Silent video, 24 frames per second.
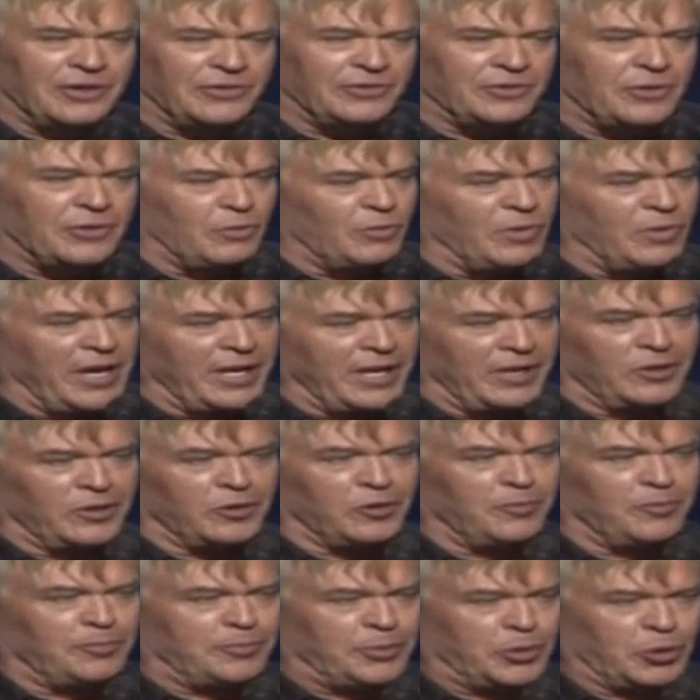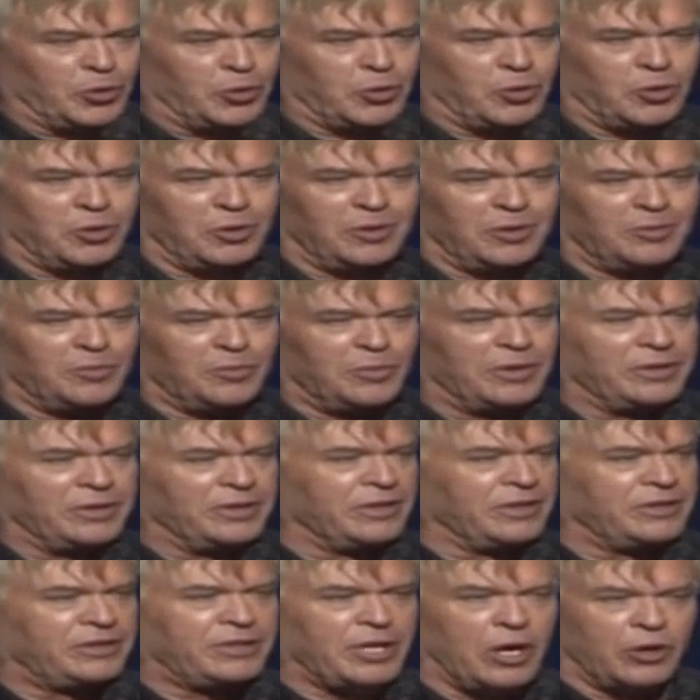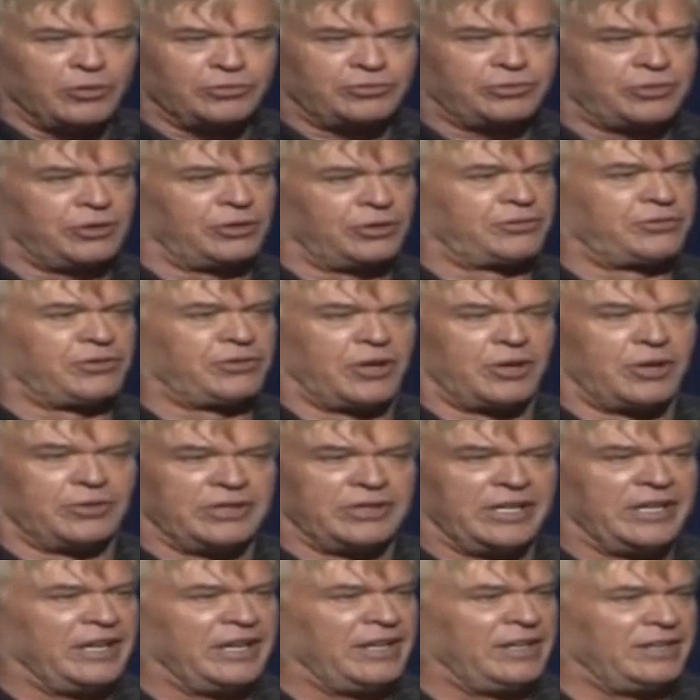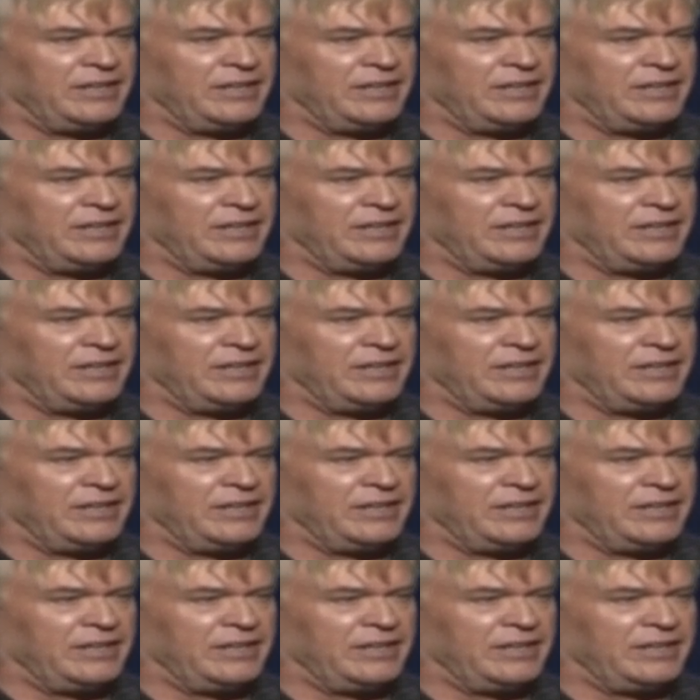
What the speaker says: a regular pool with a toaster thrown in it.